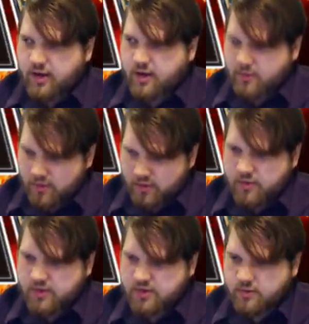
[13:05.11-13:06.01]
I can get rid of
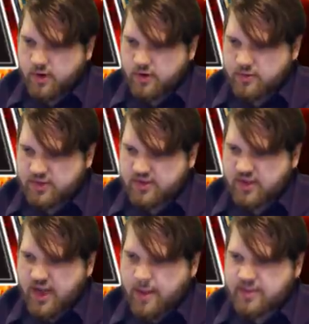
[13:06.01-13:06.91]
the Crystal Rose plus
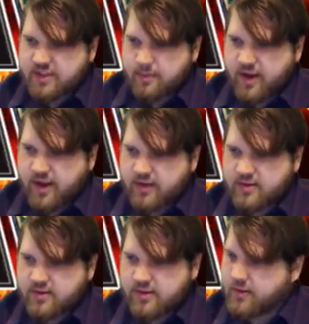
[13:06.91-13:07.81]
the Lapis in my hand.